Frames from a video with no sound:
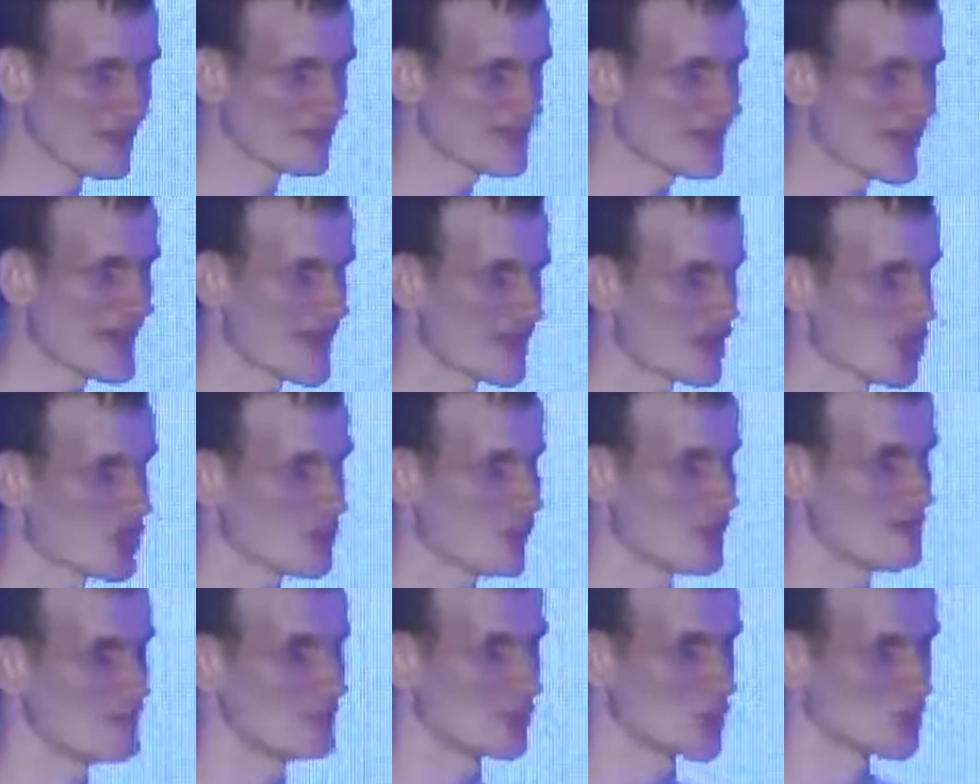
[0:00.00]
to actually
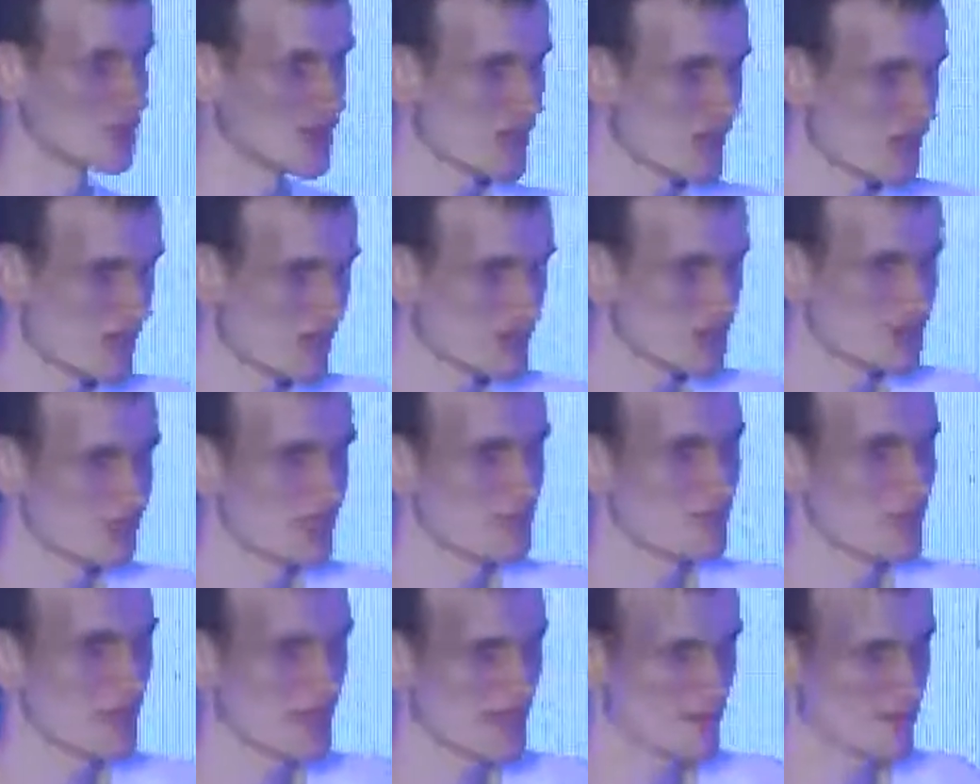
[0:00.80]
build things into the
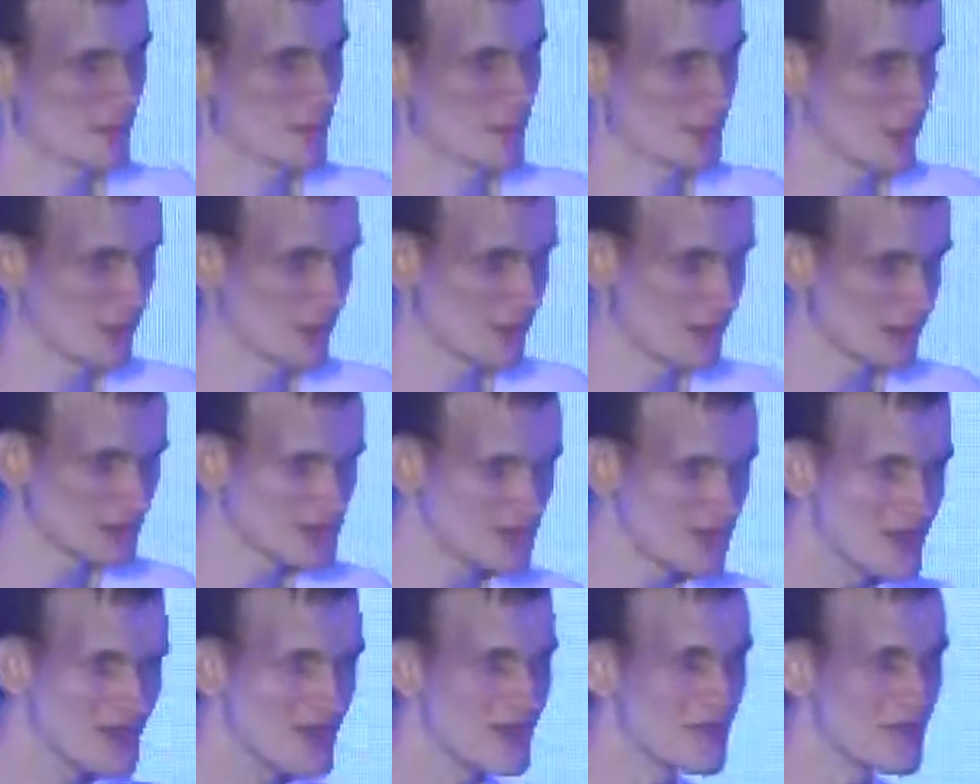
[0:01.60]
base protocol.